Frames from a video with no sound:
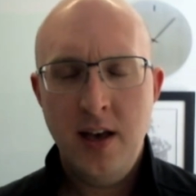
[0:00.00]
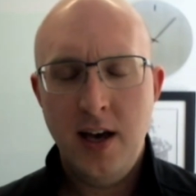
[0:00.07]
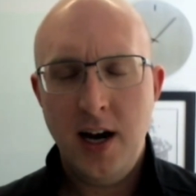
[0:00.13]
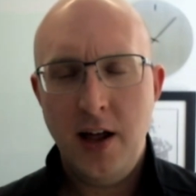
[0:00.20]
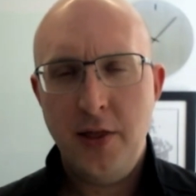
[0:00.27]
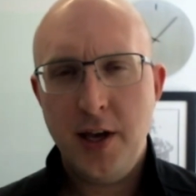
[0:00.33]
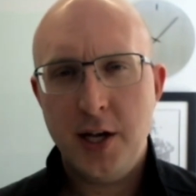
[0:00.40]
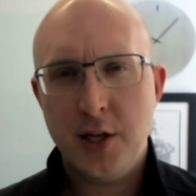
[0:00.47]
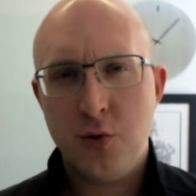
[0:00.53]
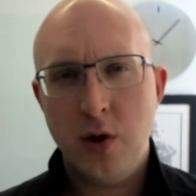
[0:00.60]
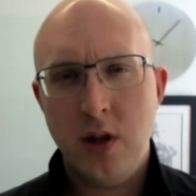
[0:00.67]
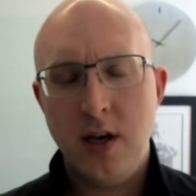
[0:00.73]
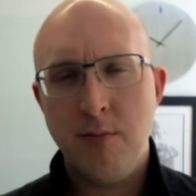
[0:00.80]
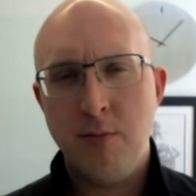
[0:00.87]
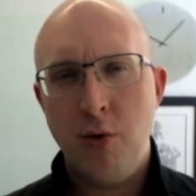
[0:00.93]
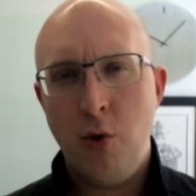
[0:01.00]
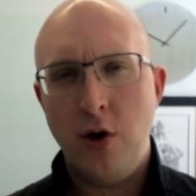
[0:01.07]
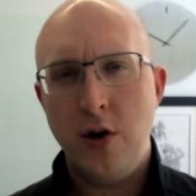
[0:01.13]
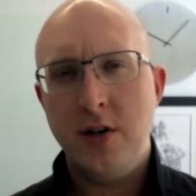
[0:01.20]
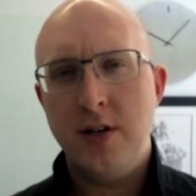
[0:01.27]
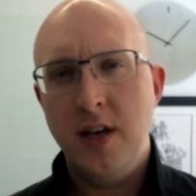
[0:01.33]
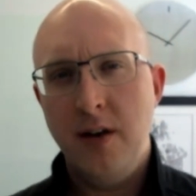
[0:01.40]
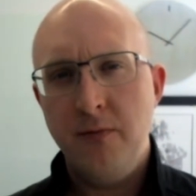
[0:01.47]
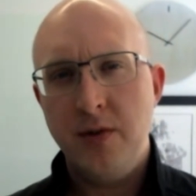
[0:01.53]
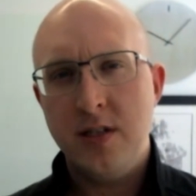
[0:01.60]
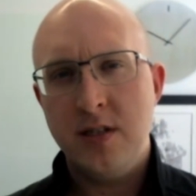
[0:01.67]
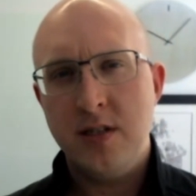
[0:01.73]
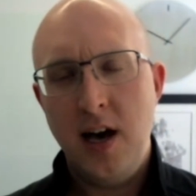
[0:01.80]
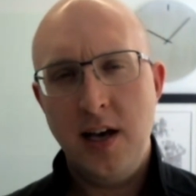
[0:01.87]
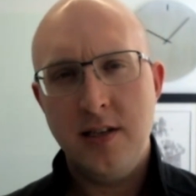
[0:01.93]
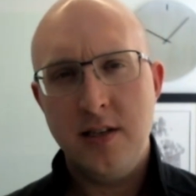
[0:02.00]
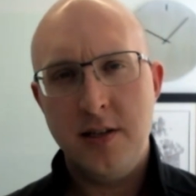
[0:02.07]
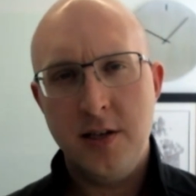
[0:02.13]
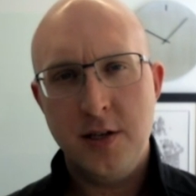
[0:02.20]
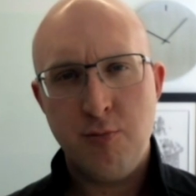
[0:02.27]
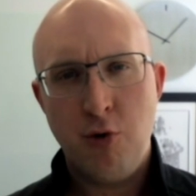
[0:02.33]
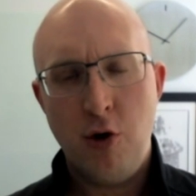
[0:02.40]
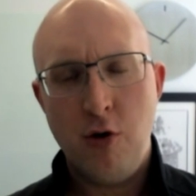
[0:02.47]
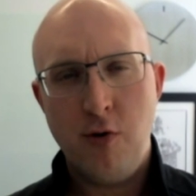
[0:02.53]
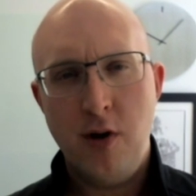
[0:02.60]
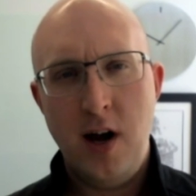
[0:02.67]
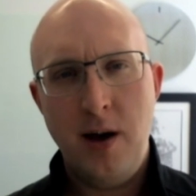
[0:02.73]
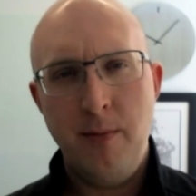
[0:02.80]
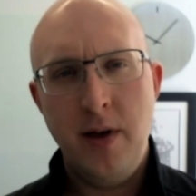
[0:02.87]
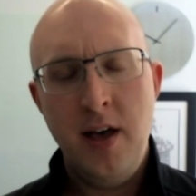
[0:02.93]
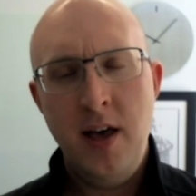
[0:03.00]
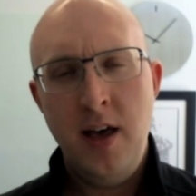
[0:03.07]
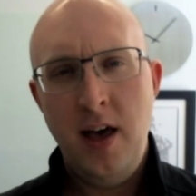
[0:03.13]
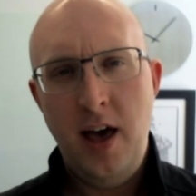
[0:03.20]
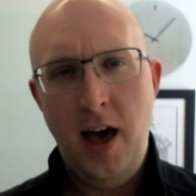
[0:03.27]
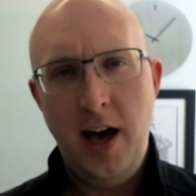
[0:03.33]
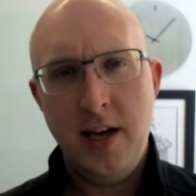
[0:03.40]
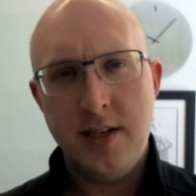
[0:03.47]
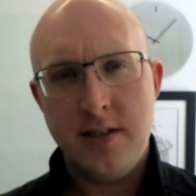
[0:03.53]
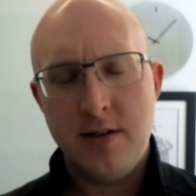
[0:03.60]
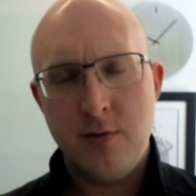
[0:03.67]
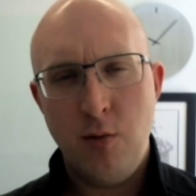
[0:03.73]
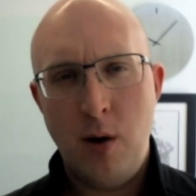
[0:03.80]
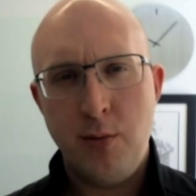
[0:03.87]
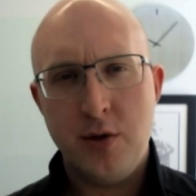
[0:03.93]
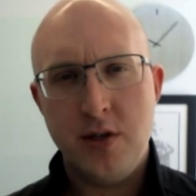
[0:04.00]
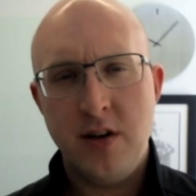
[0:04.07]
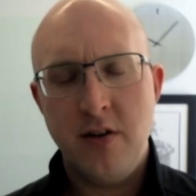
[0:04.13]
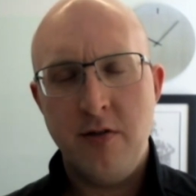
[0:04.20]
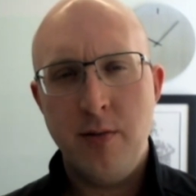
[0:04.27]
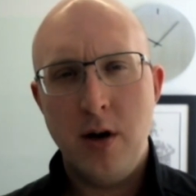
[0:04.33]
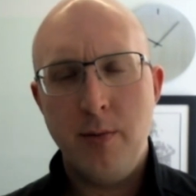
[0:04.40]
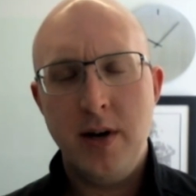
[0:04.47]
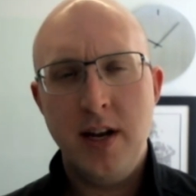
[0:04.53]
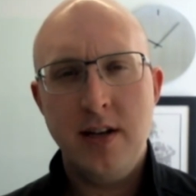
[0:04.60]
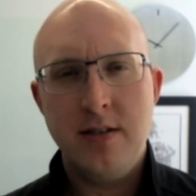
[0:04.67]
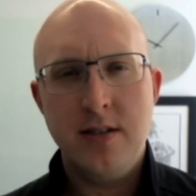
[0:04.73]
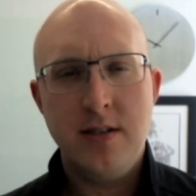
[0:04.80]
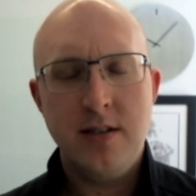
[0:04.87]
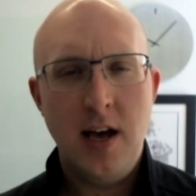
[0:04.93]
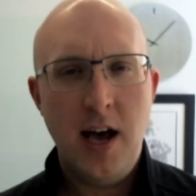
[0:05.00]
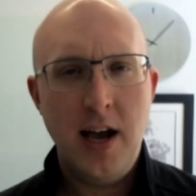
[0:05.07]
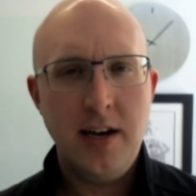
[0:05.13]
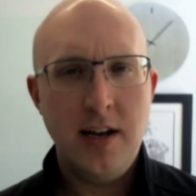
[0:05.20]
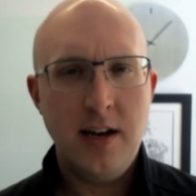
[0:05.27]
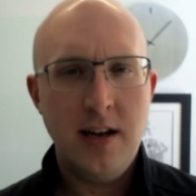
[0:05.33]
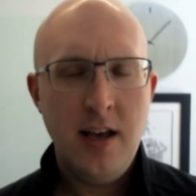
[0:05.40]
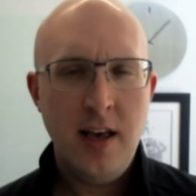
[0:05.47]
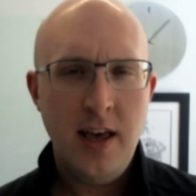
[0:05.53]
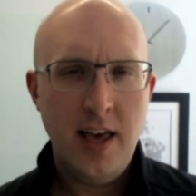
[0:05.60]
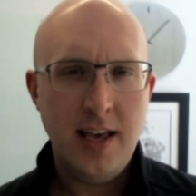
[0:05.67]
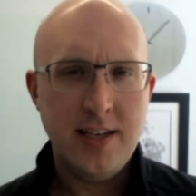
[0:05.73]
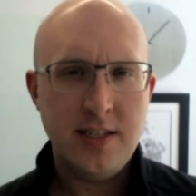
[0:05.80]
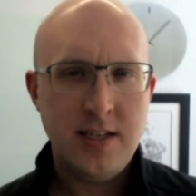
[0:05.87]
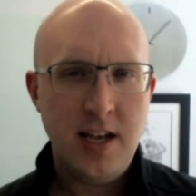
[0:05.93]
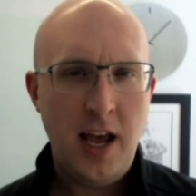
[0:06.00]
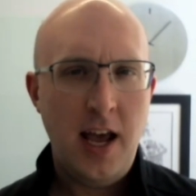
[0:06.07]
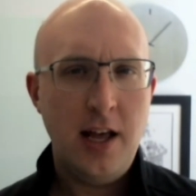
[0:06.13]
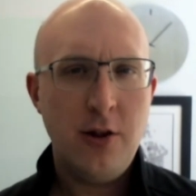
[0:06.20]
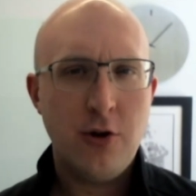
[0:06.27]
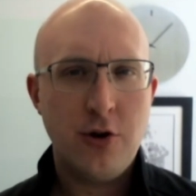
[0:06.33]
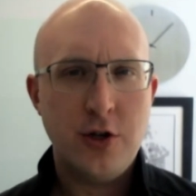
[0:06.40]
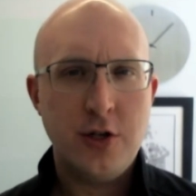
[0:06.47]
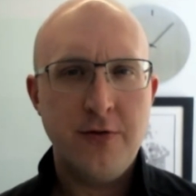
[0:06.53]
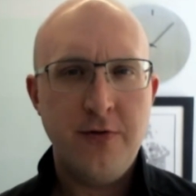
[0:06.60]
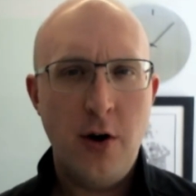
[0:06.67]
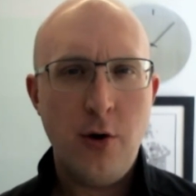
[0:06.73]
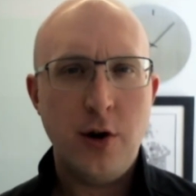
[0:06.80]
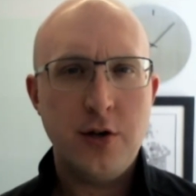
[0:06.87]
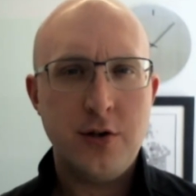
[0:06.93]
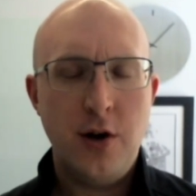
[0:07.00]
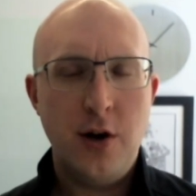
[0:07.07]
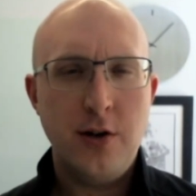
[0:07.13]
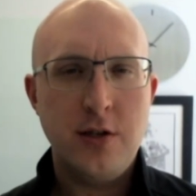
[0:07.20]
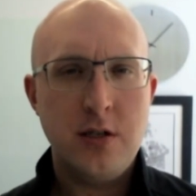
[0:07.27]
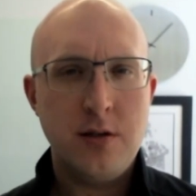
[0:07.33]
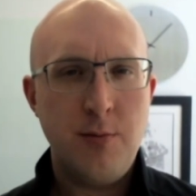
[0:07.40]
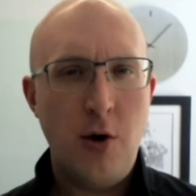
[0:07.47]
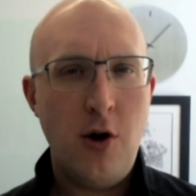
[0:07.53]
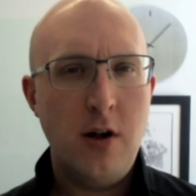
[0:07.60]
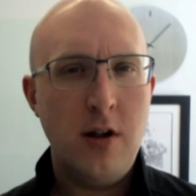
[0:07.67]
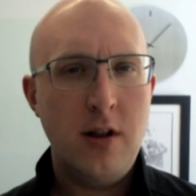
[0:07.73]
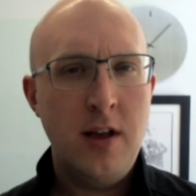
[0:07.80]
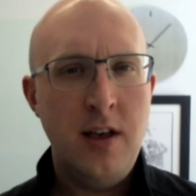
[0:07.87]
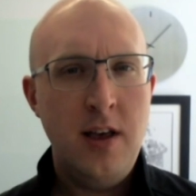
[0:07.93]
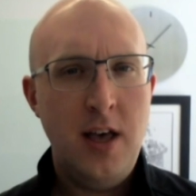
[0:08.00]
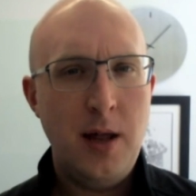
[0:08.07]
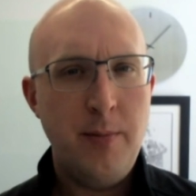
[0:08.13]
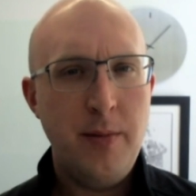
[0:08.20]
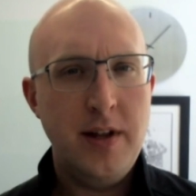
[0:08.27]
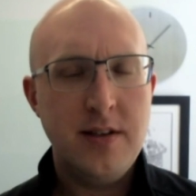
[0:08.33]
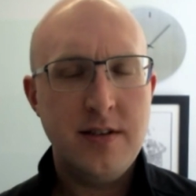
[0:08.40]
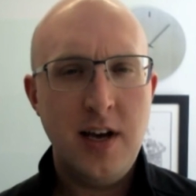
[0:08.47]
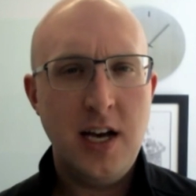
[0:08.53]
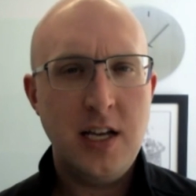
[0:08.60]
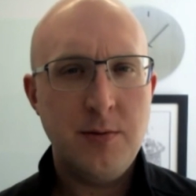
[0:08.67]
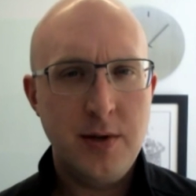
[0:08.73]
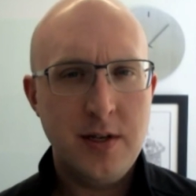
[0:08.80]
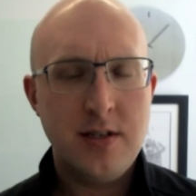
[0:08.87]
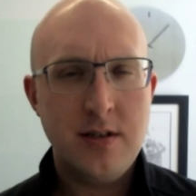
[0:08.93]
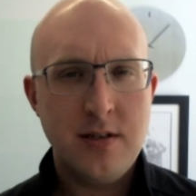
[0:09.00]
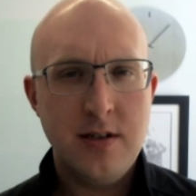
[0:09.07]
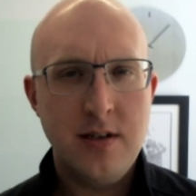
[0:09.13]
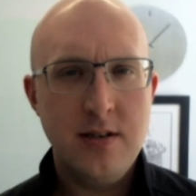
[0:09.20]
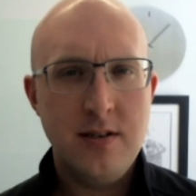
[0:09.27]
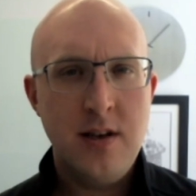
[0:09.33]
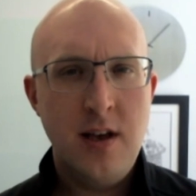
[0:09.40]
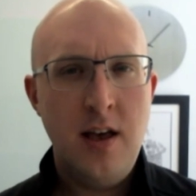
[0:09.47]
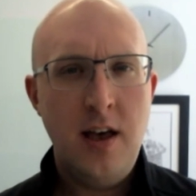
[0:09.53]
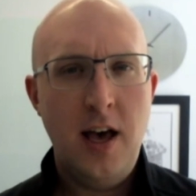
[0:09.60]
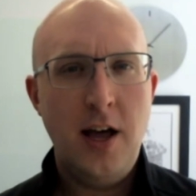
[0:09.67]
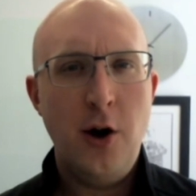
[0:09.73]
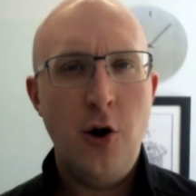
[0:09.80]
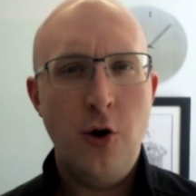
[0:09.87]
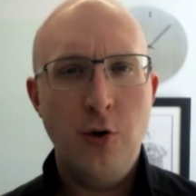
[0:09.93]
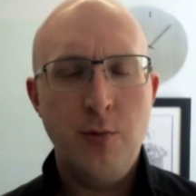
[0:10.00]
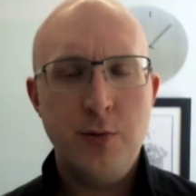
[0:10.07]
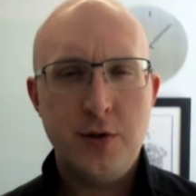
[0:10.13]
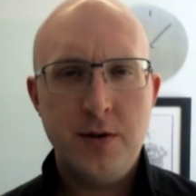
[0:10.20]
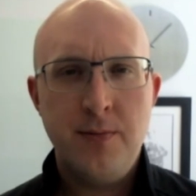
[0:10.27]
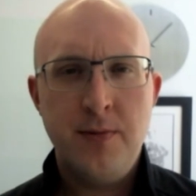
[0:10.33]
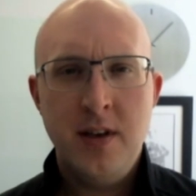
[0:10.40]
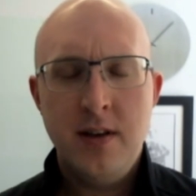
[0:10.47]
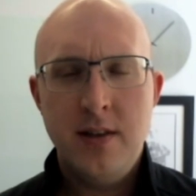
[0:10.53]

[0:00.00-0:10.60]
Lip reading: And I think it's really important to emphasize that this program, as Representative Bierman has designed it, is tailored to focus on small and mid-sized businesses and homes.